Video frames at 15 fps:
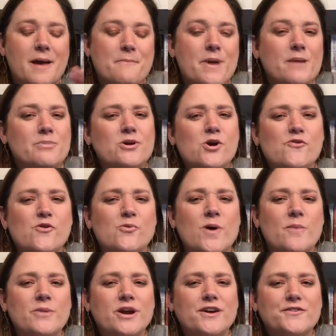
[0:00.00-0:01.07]
It might be
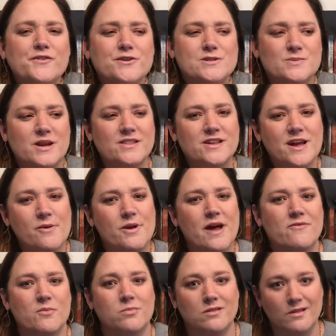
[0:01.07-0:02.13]
overwhelming at first, but I think I would
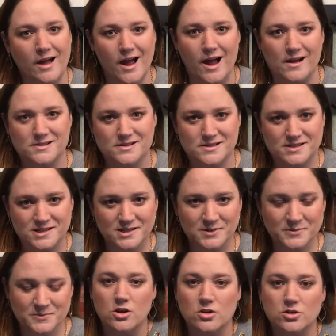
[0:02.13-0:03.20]
have a blast.
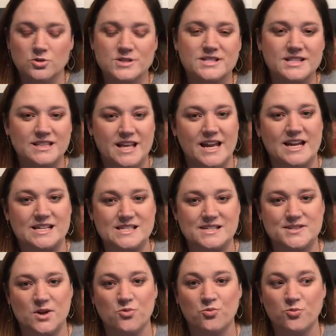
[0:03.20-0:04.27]
Lucy Lennox does
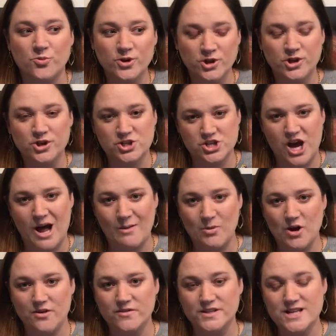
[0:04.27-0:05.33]
a really good job
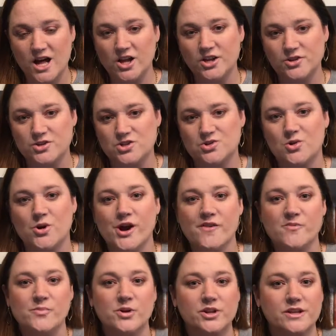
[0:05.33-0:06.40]
of telling the story,
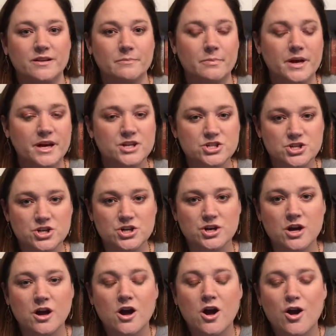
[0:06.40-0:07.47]
of building the picture
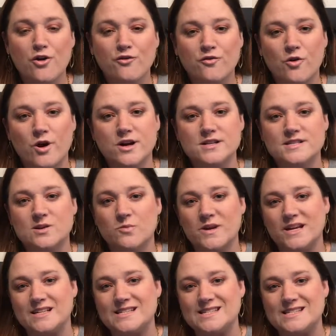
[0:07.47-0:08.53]
for us that we
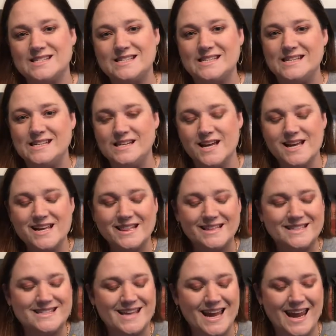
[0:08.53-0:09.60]
can see
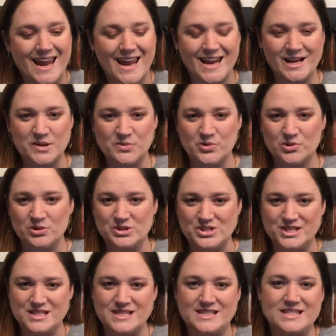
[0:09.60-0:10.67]
these animals,
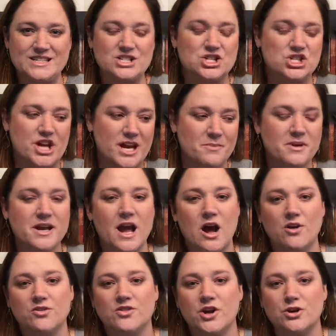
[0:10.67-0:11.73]
see Jamie
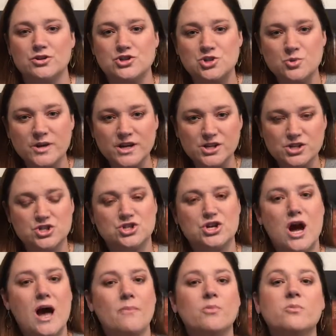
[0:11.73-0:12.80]
out there doing his
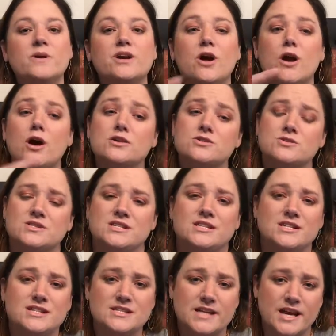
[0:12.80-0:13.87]
job. We can also see
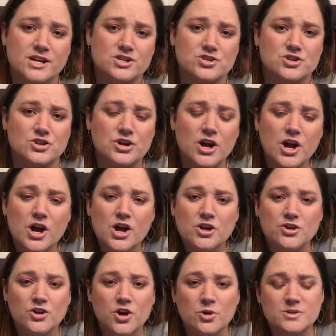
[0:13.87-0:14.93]
the danger
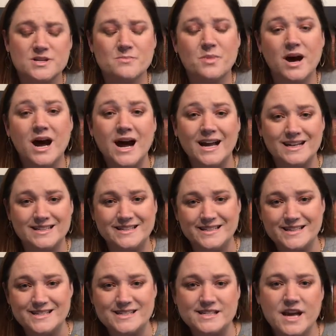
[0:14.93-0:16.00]
that goes in behind
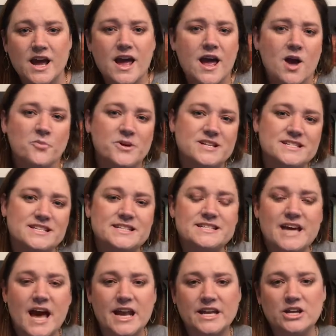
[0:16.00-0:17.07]
this. And we see
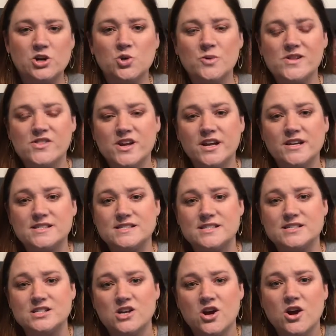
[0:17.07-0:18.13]
Teddy, who we think is
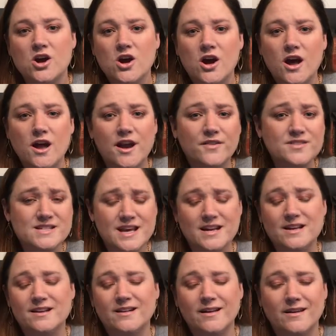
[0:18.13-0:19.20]
this, and I've said
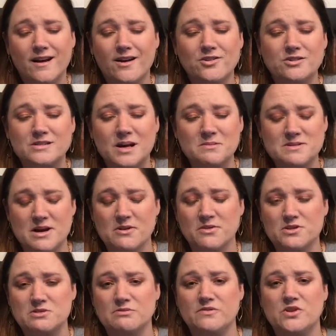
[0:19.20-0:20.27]
it like a hundred times now in
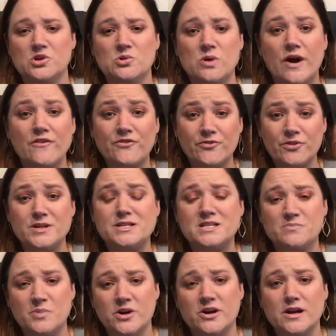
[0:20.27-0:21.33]
this review, a free
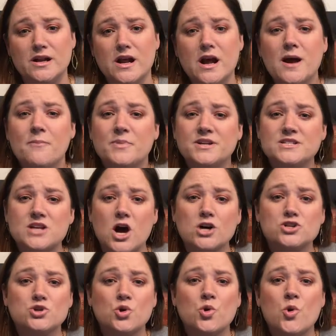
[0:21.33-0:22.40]
spirit, but he's
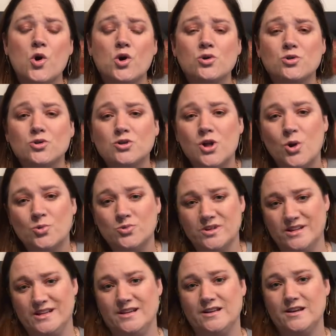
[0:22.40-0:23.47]
also
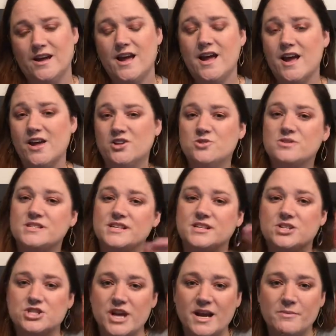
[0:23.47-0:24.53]
lonely. And you see
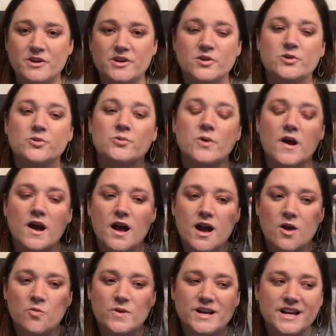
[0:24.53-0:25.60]
Jamie, who
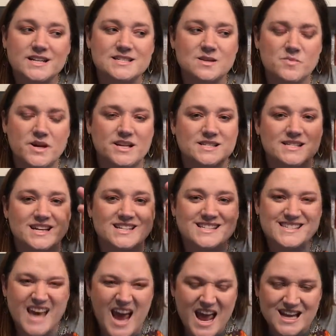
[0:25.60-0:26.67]
we get to meet, is
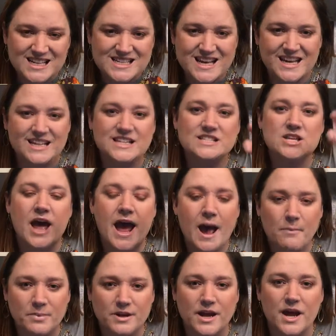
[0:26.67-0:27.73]
content and he's
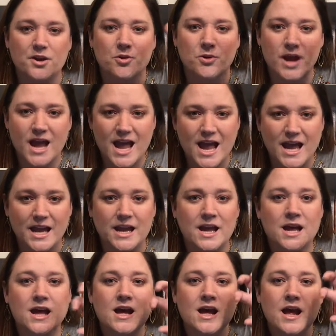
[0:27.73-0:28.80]
happy and okay
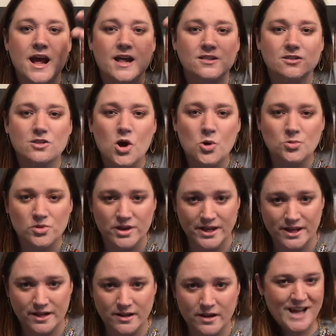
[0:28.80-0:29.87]
and
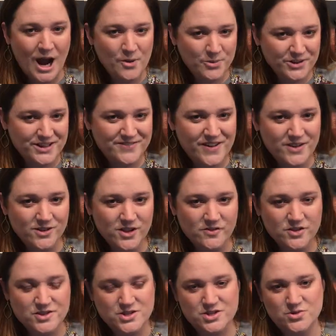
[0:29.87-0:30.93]
lonely. I really fell in love
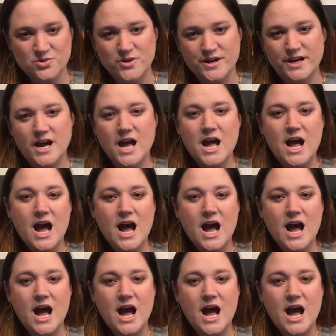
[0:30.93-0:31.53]
with this story.